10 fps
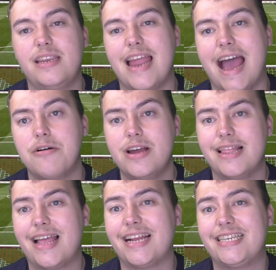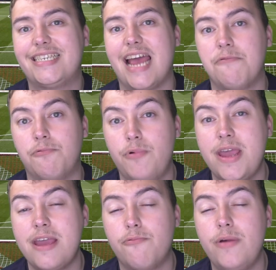Now, like I said,
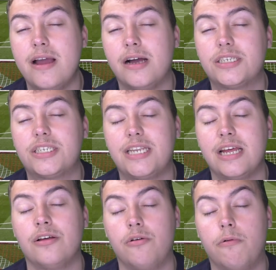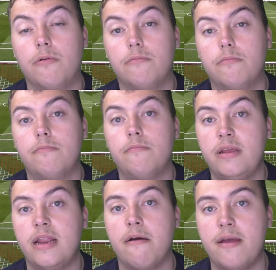we are still,
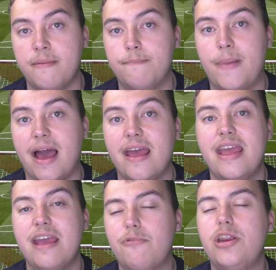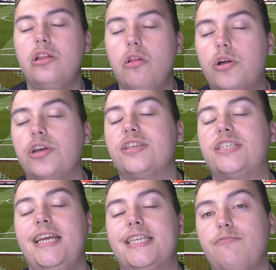you know, in back. When you look at the
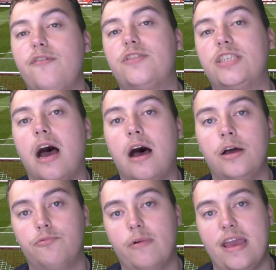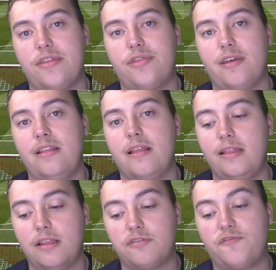season we've started with
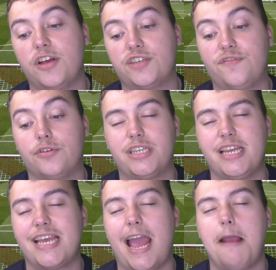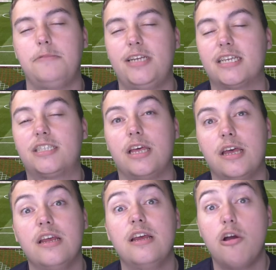in those first 14 games, yes,
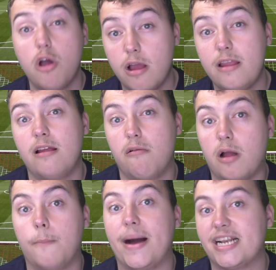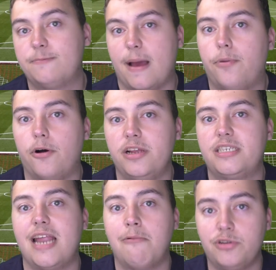the, you know, we've got back-to-back
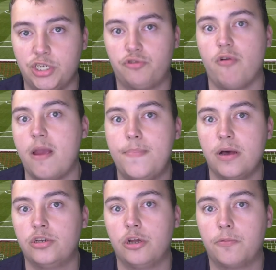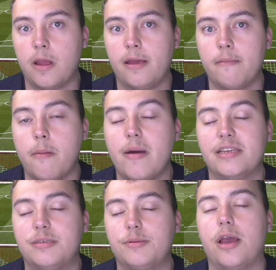points now, which is great build-up going,
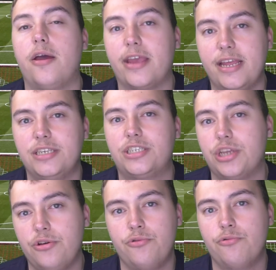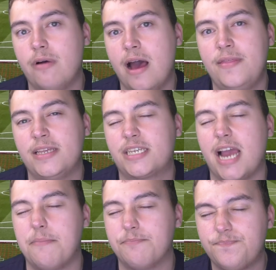momentum going into this
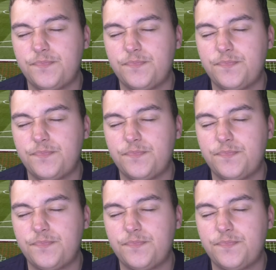game.